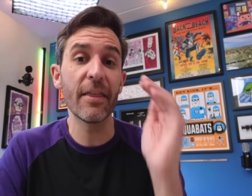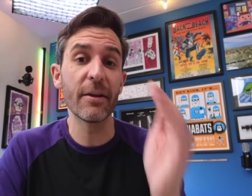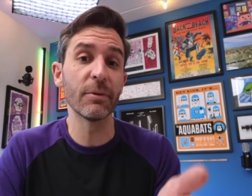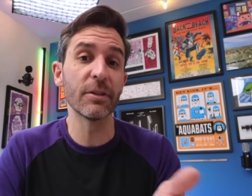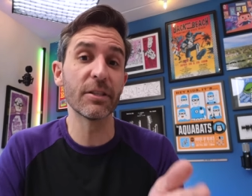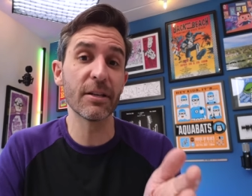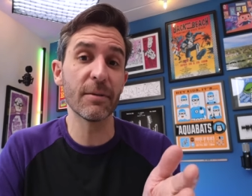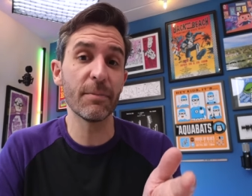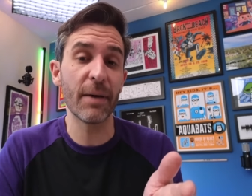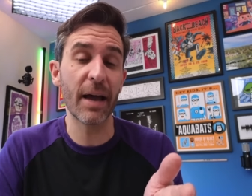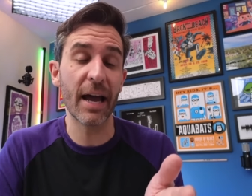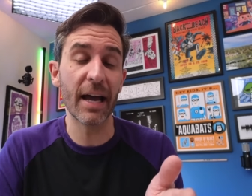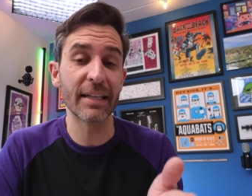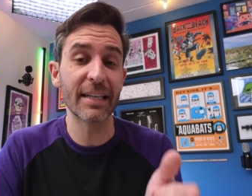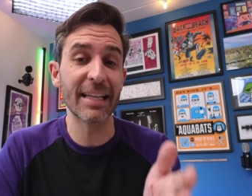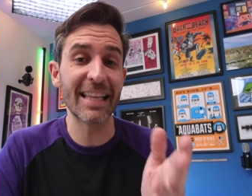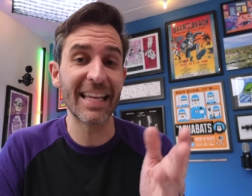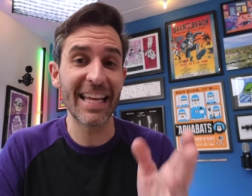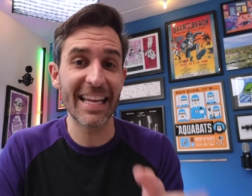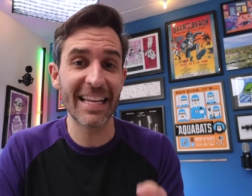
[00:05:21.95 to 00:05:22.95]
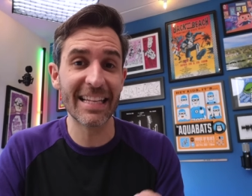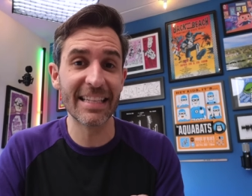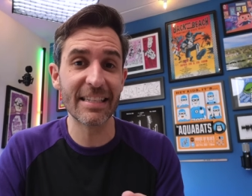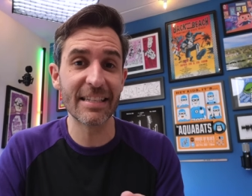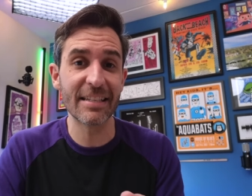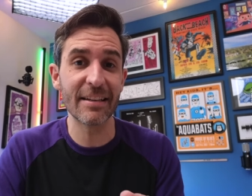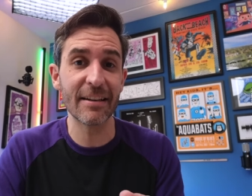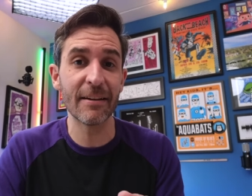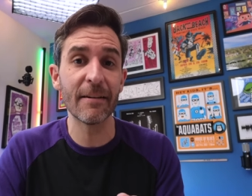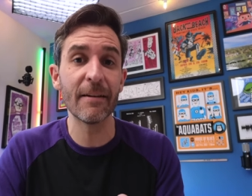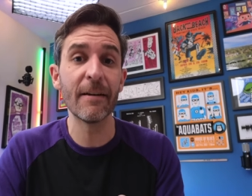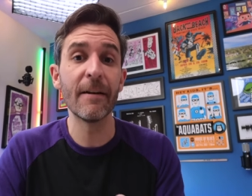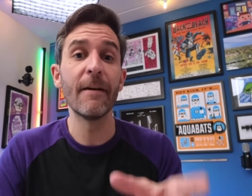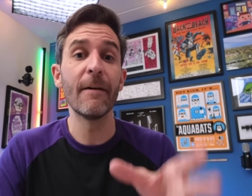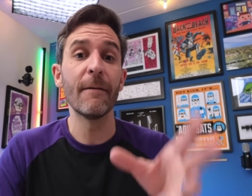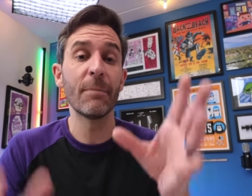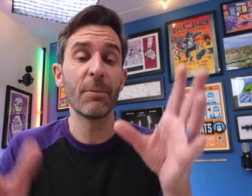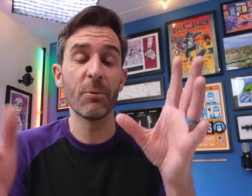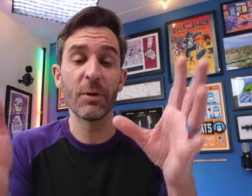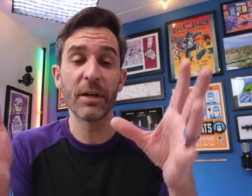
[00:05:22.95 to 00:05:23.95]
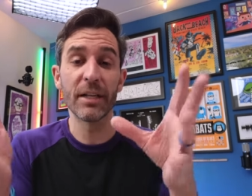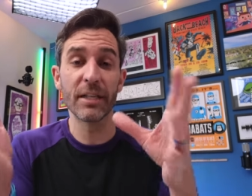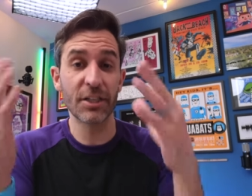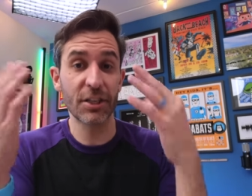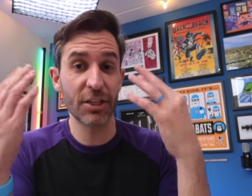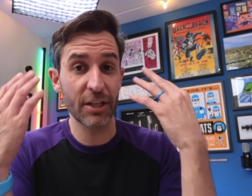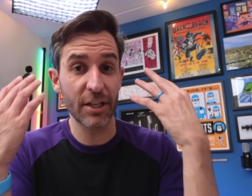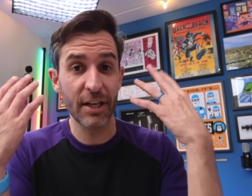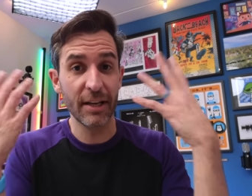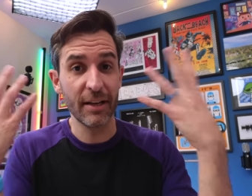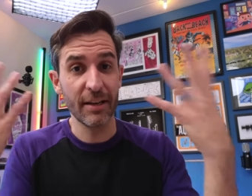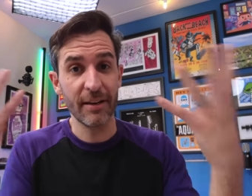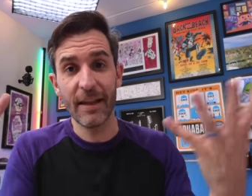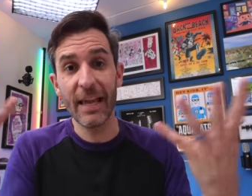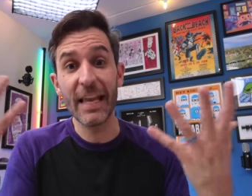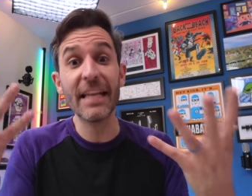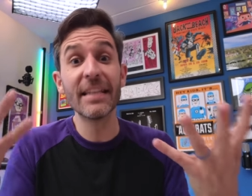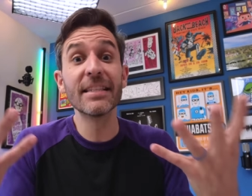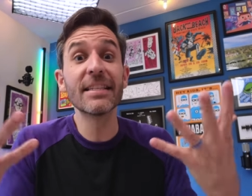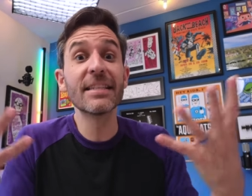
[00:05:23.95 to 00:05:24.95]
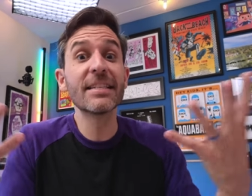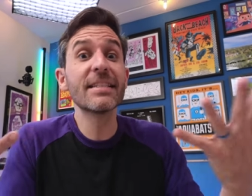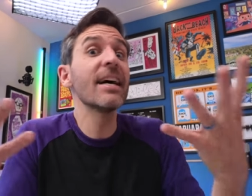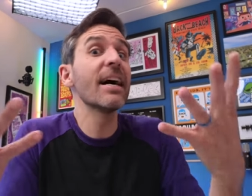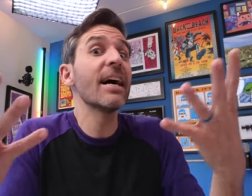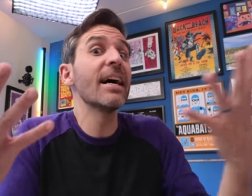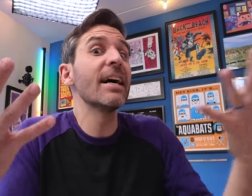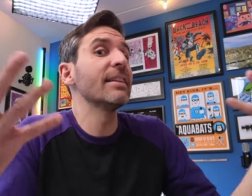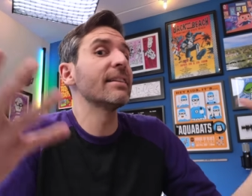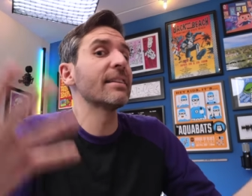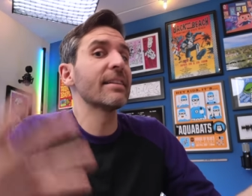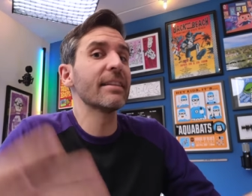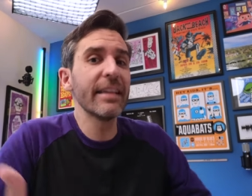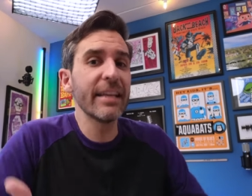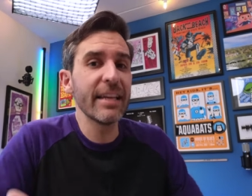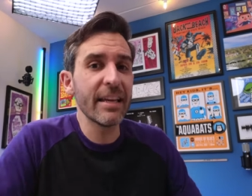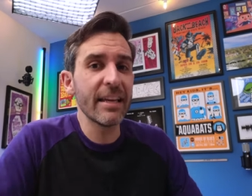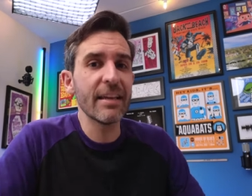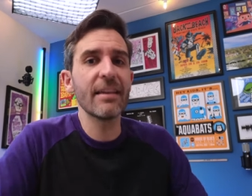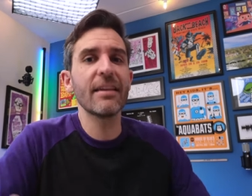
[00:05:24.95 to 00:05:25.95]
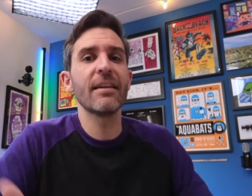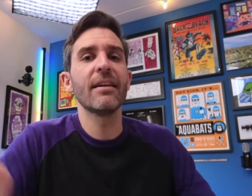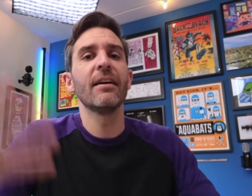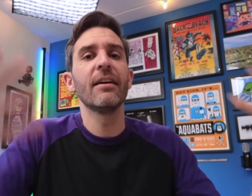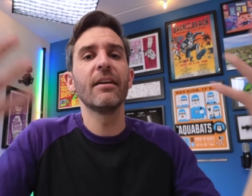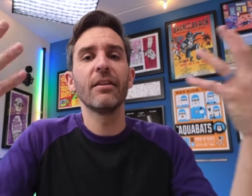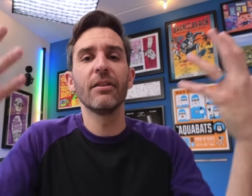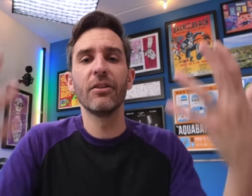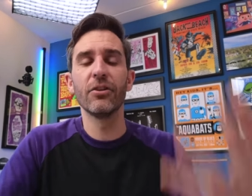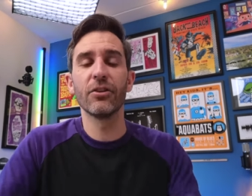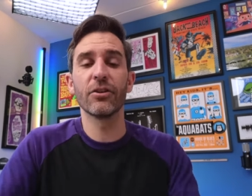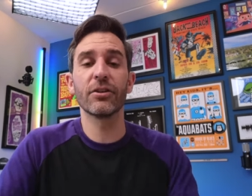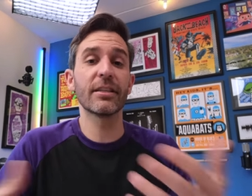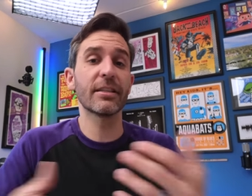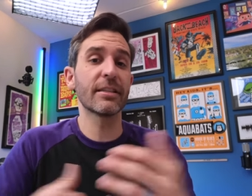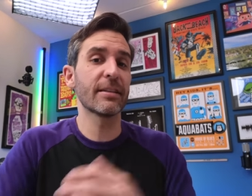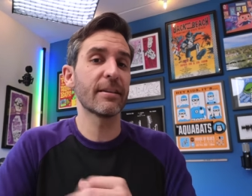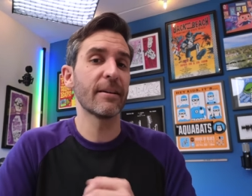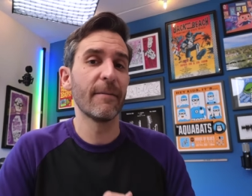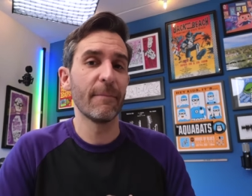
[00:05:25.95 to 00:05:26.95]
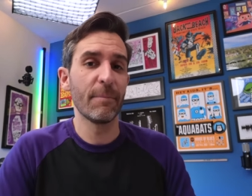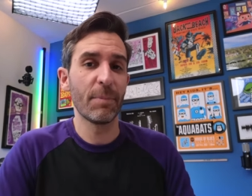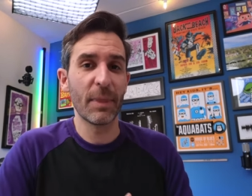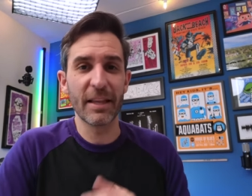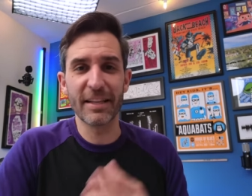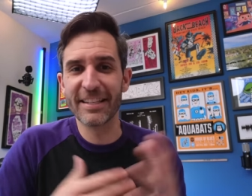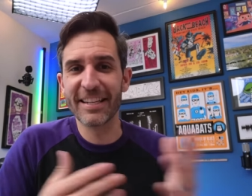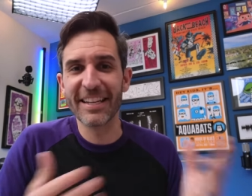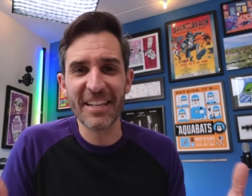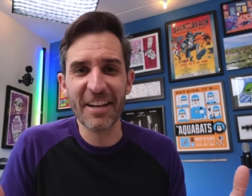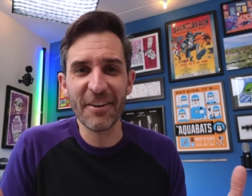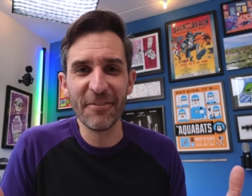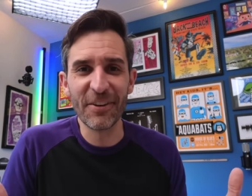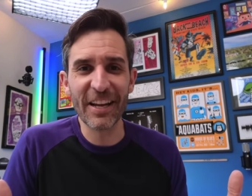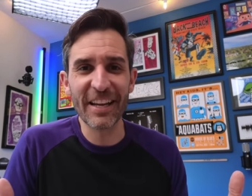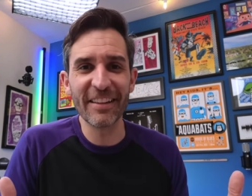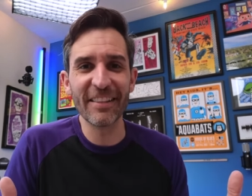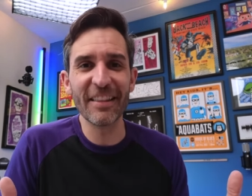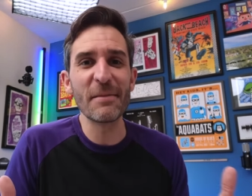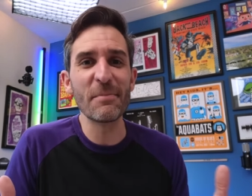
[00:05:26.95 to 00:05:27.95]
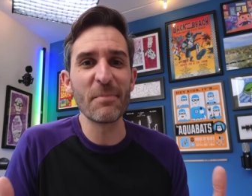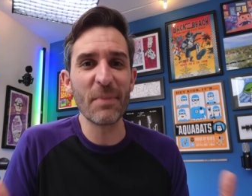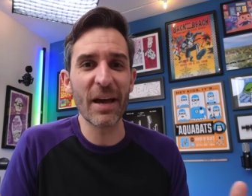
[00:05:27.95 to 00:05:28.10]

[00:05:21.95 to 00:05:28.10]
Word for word: And then we'll jump back to the Insta, which instantly looks significantly